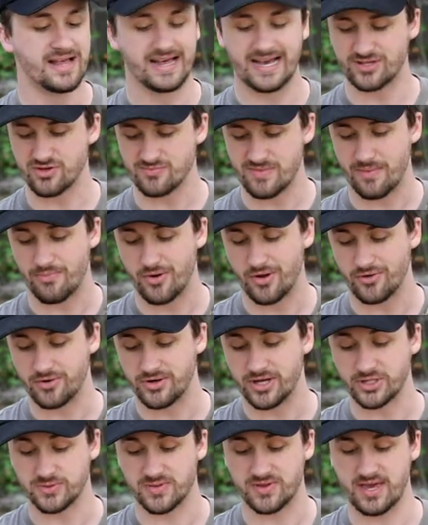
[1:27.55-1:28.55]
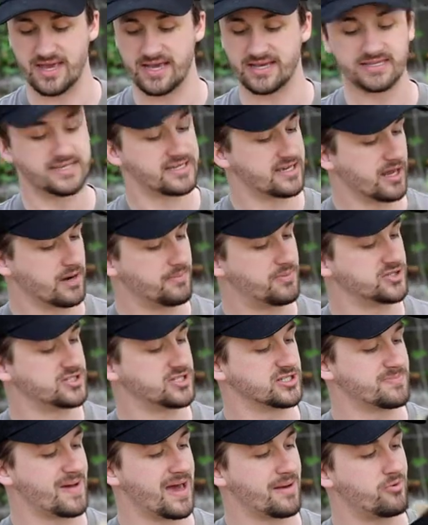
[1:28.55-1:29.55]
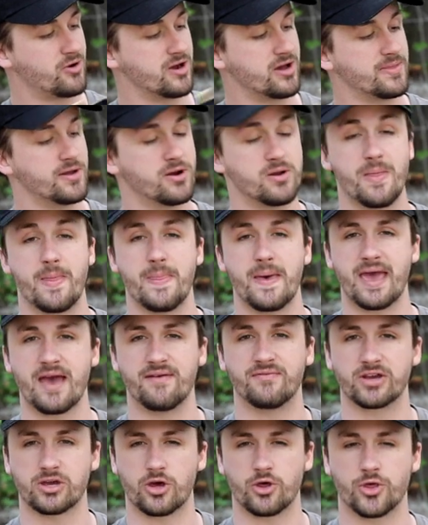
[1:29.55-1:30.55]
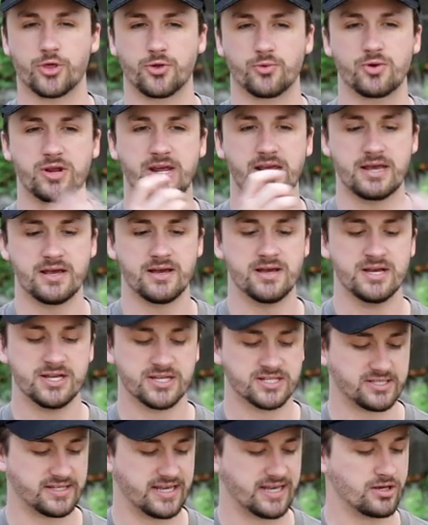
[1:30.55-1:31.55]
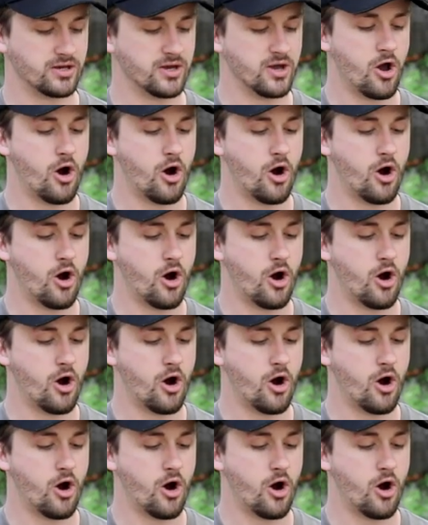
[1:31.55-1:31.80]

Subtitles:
That's what my brother does with his. He kind of puts this bad boy on there, and then they have like a 3-sling